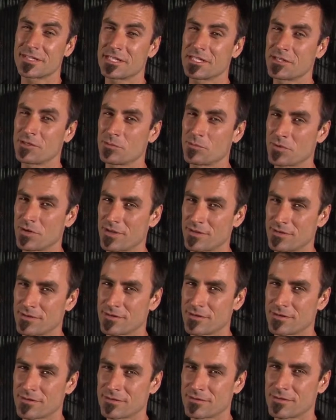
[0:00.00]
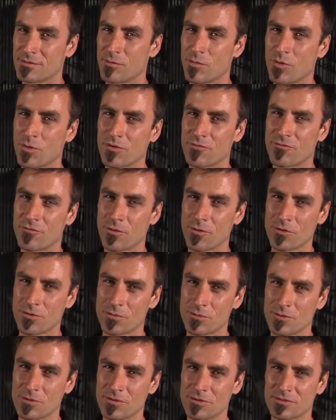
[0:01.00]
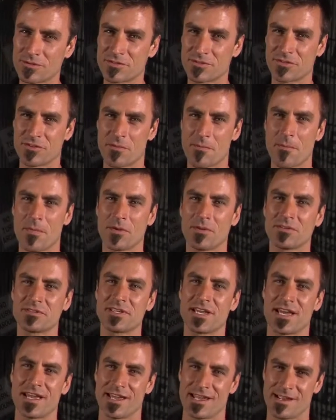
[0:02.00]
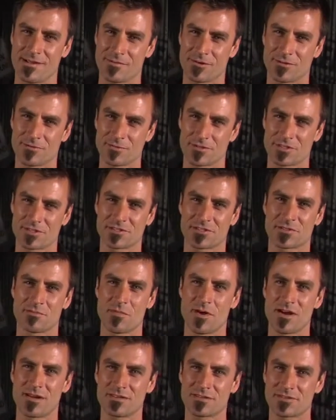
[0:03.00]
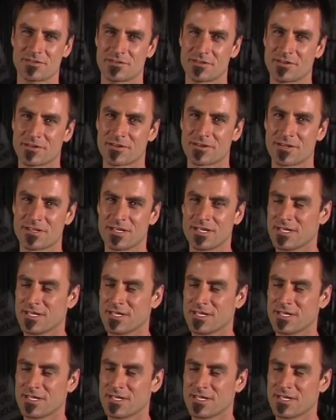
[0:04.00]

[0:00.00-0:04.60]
the little brother, the more affordable, to the multi-hammer, which is the monster.